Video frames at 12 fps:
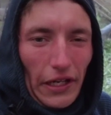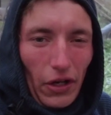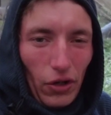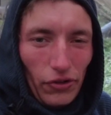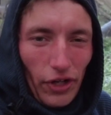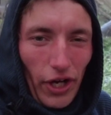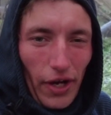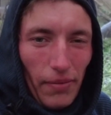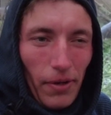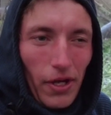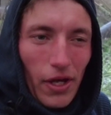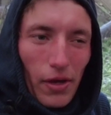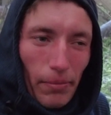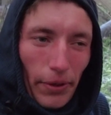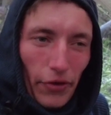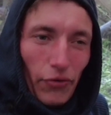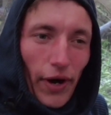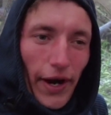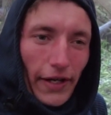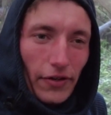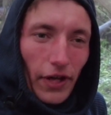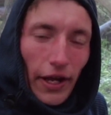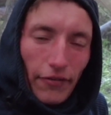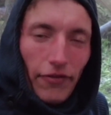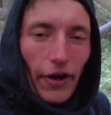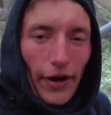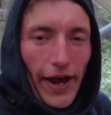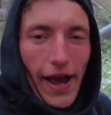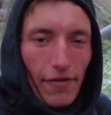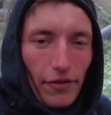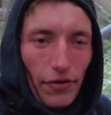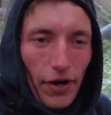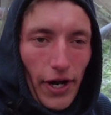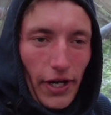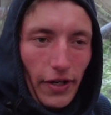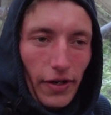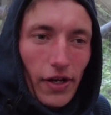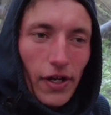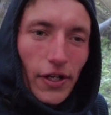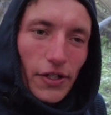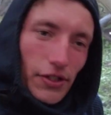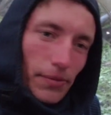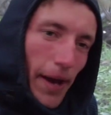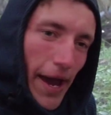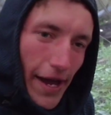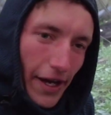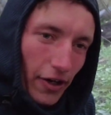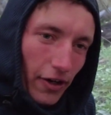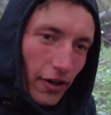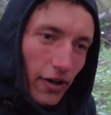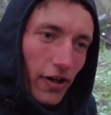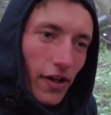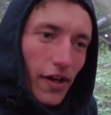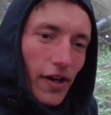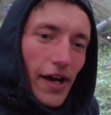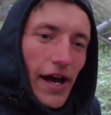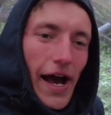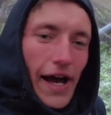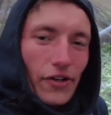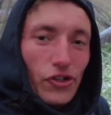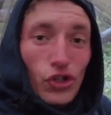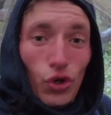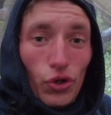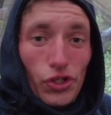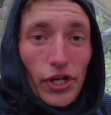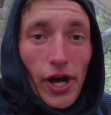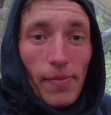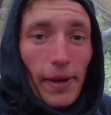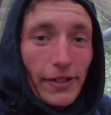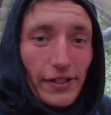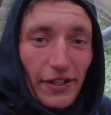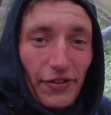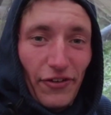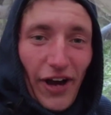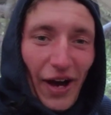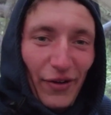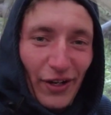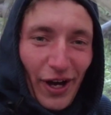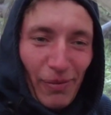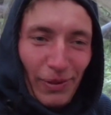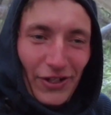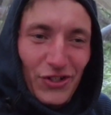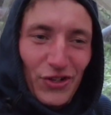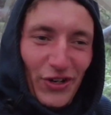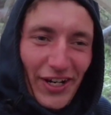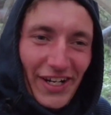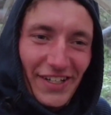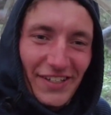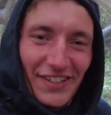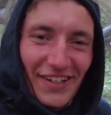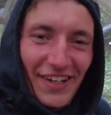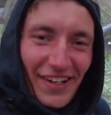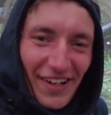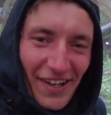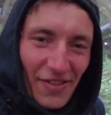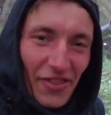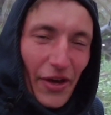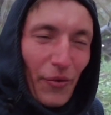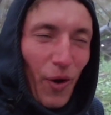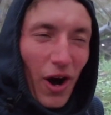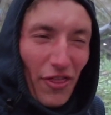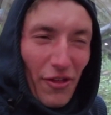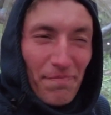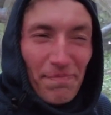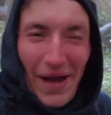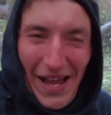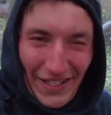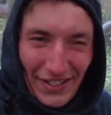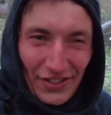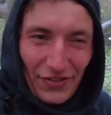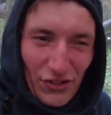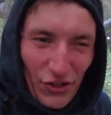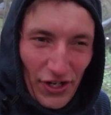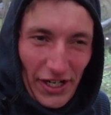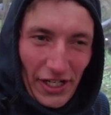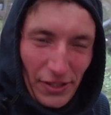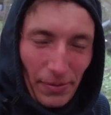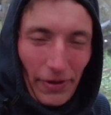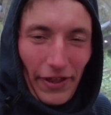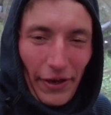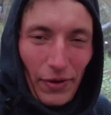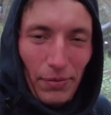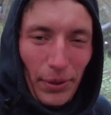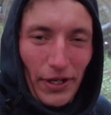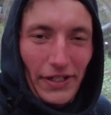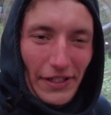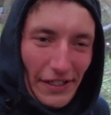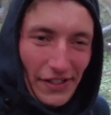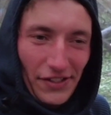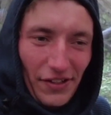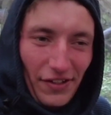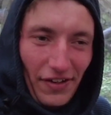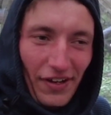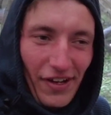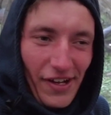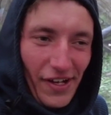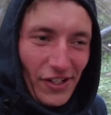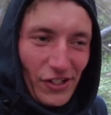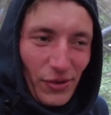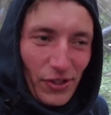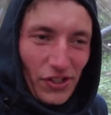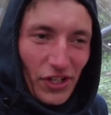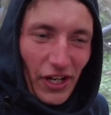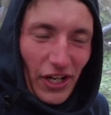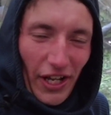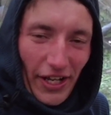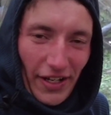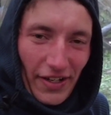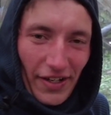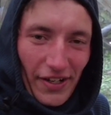long time, but it rained like very heavy rain, some hail. And George and I basically found a couple of trees. They weren't the best of trees, but they were pretty decent. So we just kind of like,